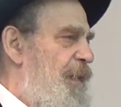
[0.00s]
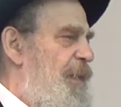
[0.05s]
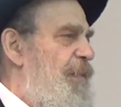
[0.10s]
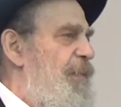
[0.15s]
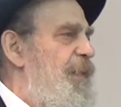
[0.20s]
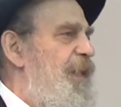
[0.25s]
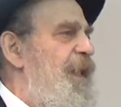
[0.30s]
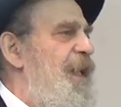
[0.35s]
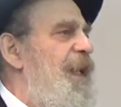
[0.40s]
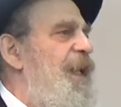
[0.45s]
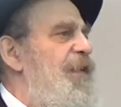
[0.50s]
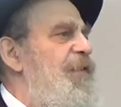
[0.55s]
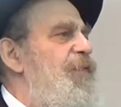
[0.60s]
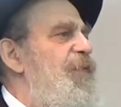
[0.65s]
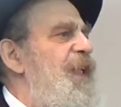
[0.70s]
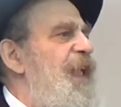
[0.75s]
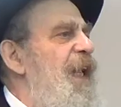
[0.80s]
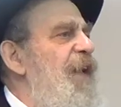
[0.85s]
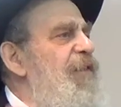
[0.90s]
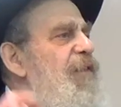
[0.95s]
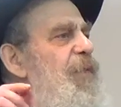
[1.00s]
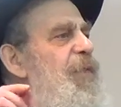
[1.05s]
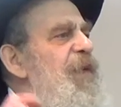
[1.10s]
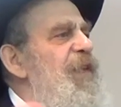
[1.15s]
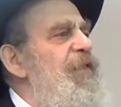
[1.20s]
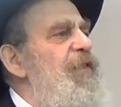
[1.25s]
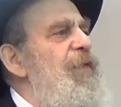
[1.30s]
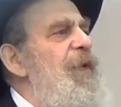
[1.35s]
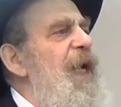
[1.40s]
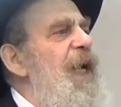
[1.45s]
Because whatever
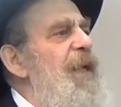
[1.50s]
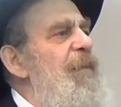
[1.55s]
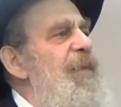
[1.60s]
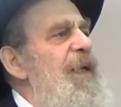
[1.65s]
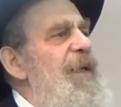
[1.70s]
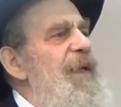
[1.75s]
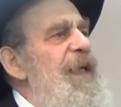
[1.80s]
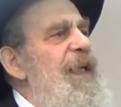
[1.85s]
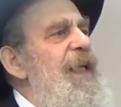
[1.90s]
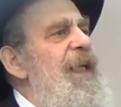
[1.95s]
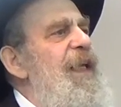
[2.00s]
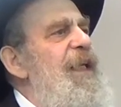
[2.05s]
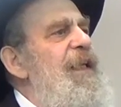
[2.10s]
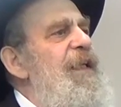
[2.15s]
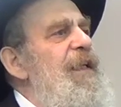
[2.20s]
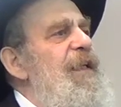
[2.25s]
Mitzrayim I'm in,